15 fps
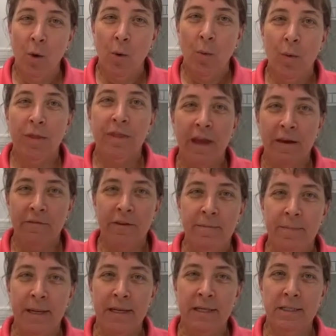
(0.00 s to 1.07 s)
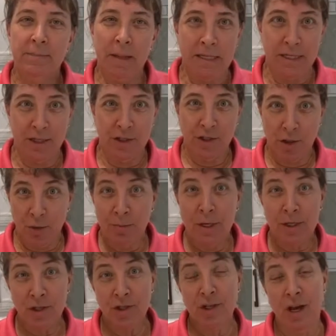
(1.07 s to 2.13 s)
With everybody spending so
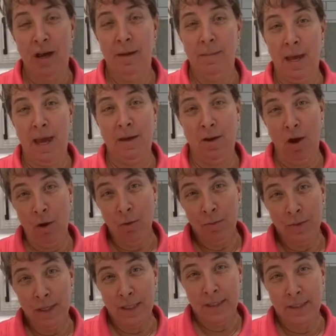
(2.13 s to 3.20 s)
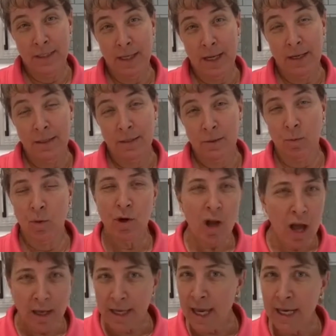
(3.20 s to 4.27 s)
much time at home these days, we're
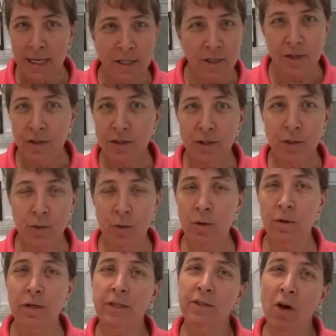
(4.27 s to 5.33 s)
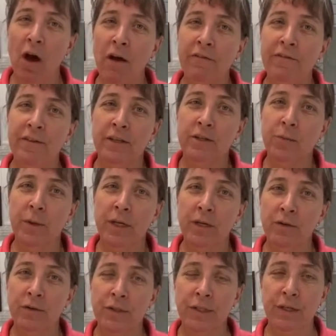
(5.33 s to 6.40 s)
not getting to the store as often as we
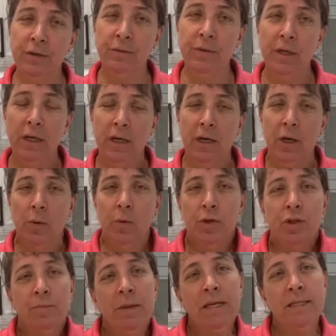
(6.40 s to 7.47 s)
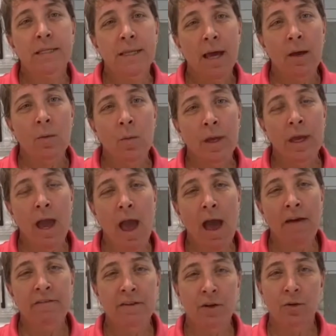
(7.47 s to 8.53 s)
used to, which means that we
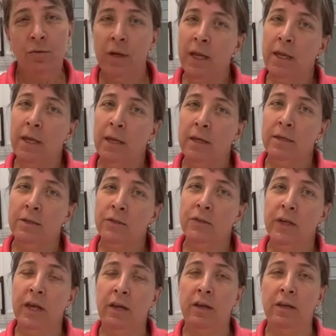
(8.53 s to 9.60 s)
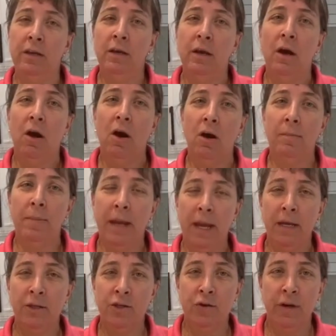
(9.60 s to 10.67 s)
have ingredients in our
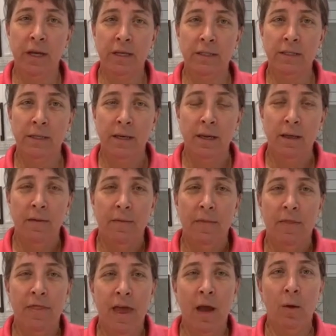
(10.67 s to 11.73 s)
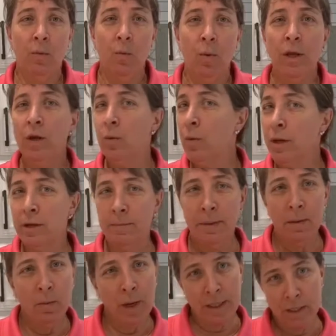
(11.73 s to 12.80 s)
pantries that we don't want to be
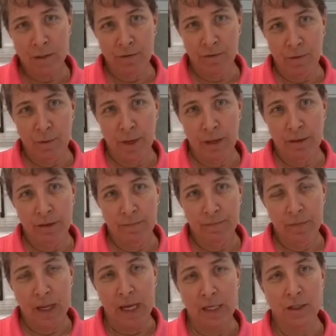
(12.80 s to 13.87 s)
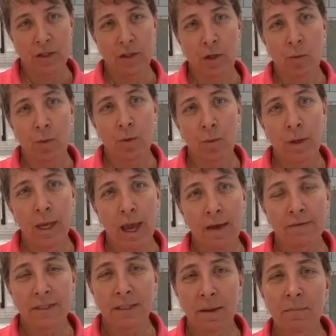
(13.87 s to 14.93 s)
wasteful with. And so when we have
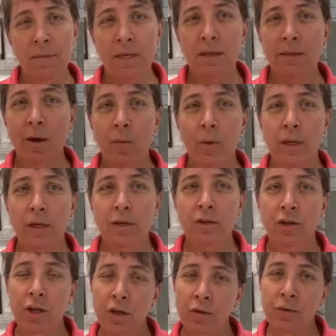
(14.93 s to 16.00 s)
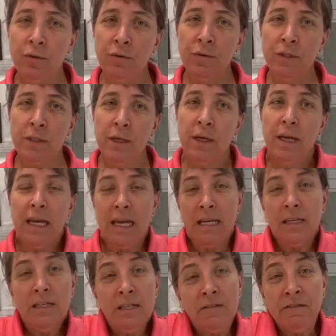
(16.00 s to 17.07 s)
something that we could use in a
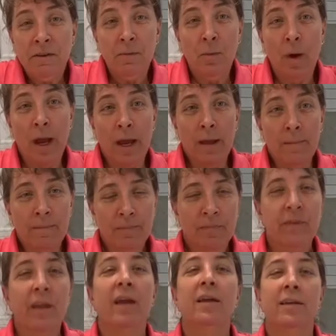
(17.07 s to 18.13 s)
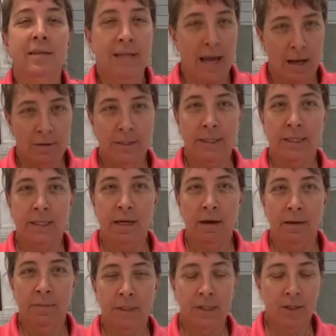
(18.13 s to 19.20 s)
different way, now's the time
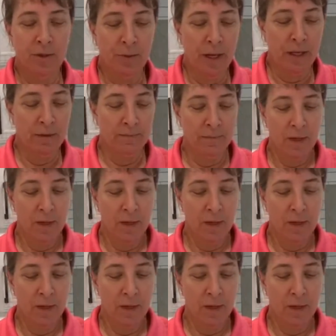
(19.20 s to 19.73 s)
to do it.